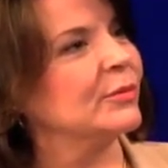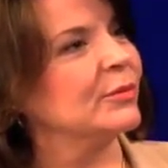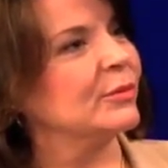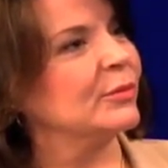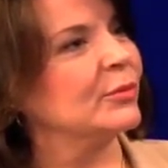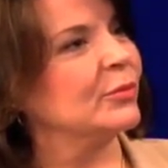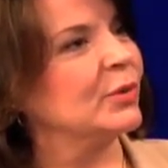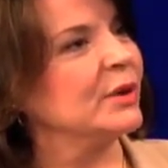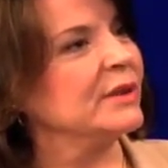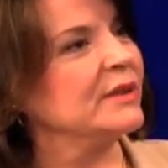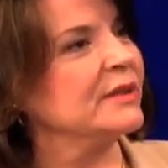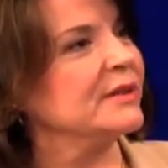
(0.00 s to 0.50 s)

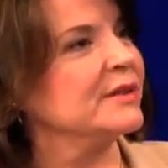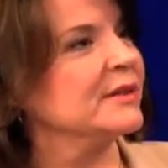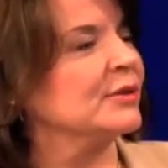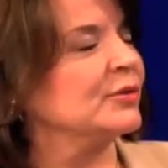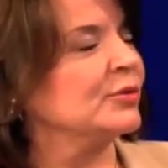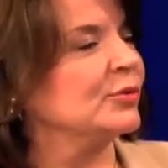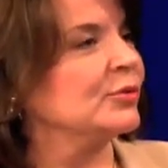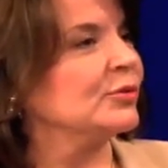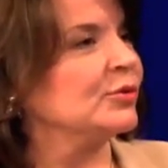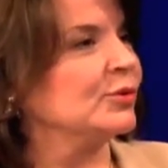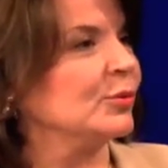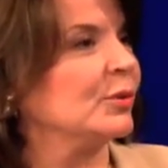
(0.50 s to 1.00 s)
what does it
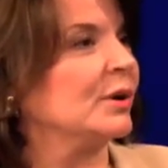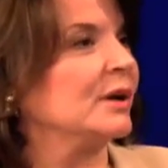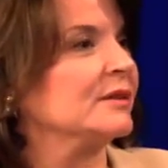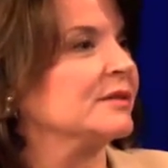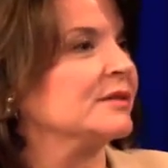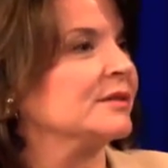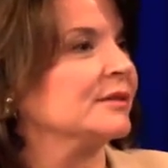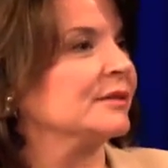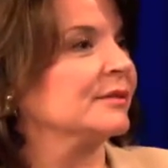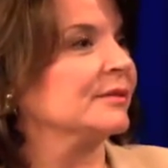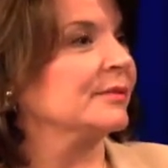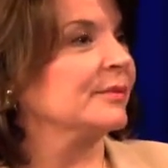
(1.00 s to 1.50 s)
do to
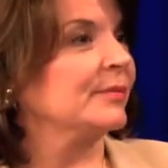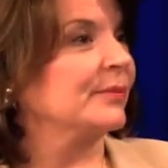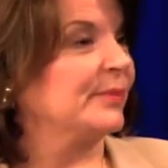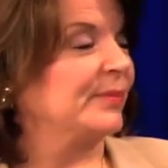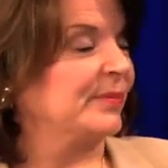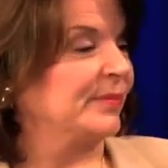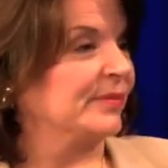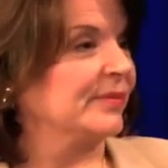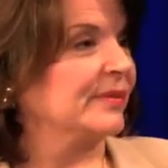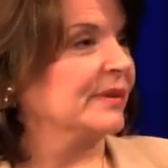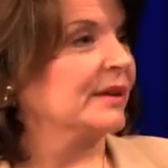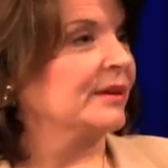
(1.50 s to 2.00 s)
us?
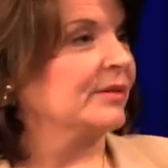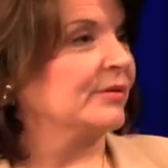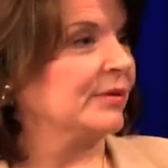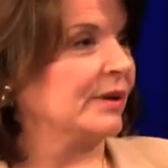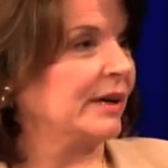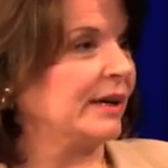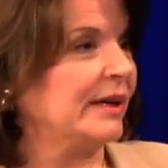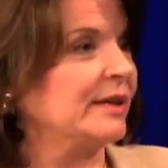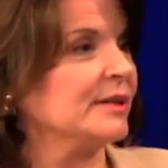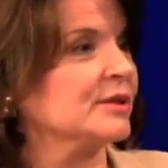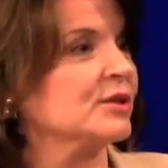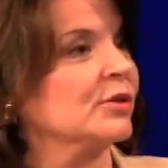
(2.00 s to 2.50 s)

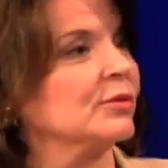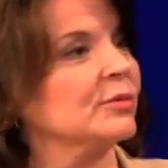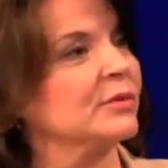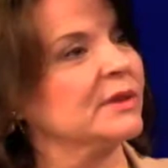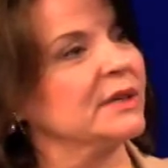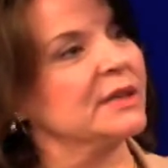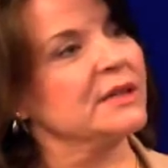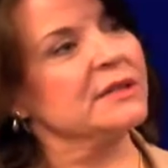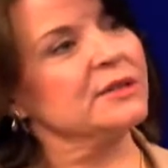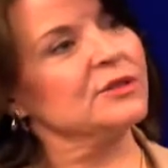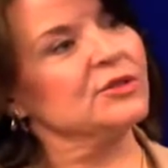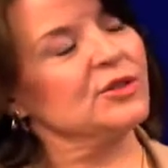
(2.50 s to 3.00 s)
Right? So
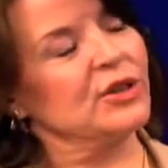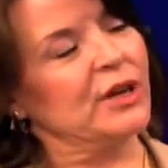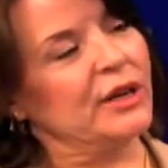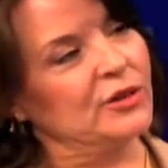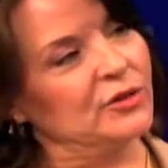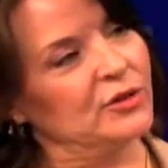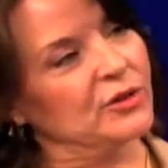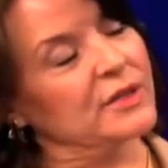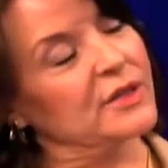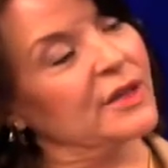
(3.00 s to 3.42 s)
this changes our